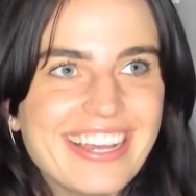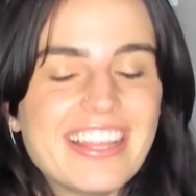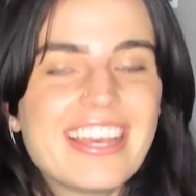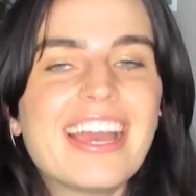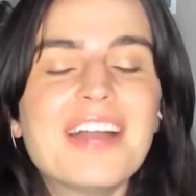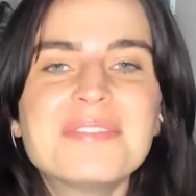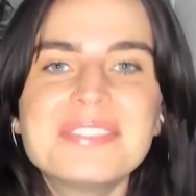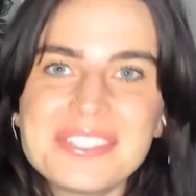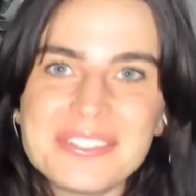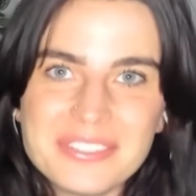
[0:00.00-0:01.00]
Like, I
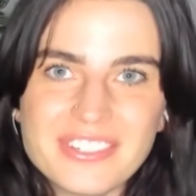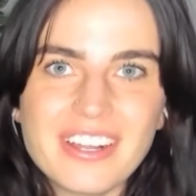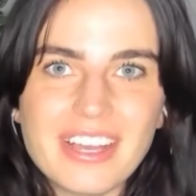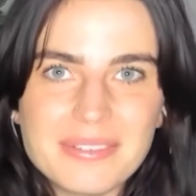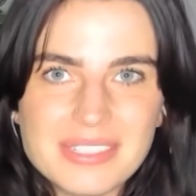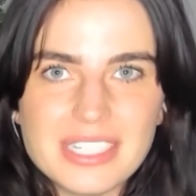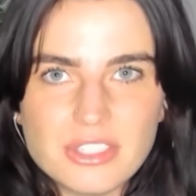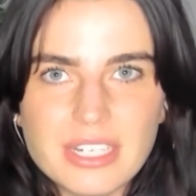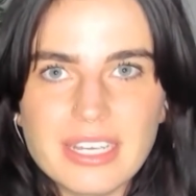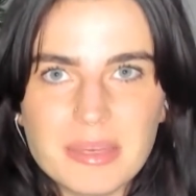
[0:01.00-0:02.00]
was so drunk I was like
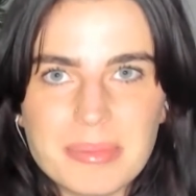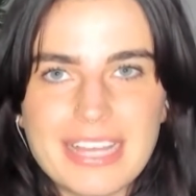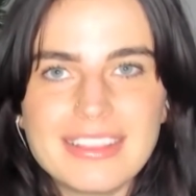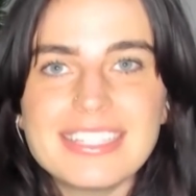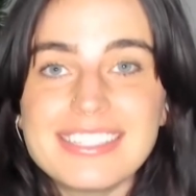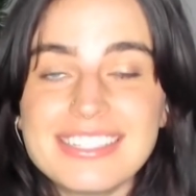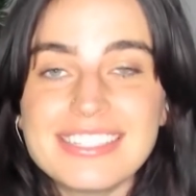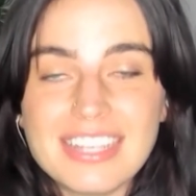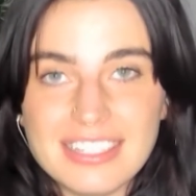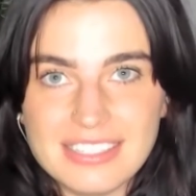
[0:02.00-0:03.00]
drinking paint. That's
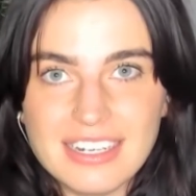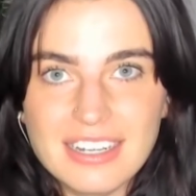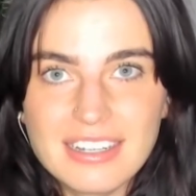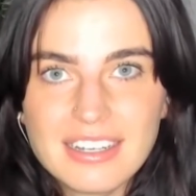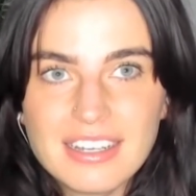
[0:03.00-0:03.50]
disgusting.